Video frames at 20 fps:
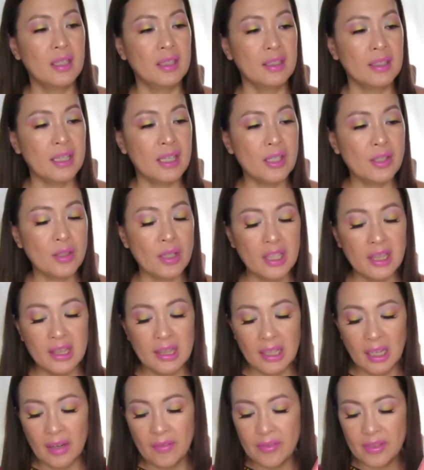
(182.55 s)
Okay, so I
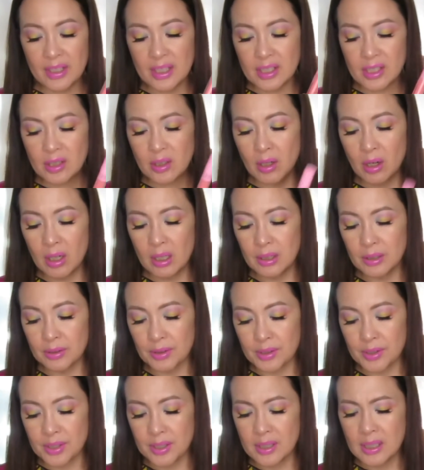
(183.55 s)
love these
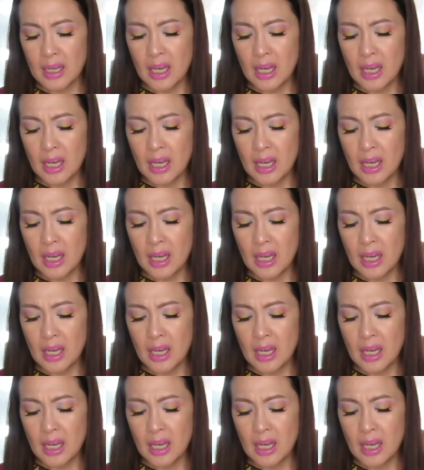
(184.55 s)
colors.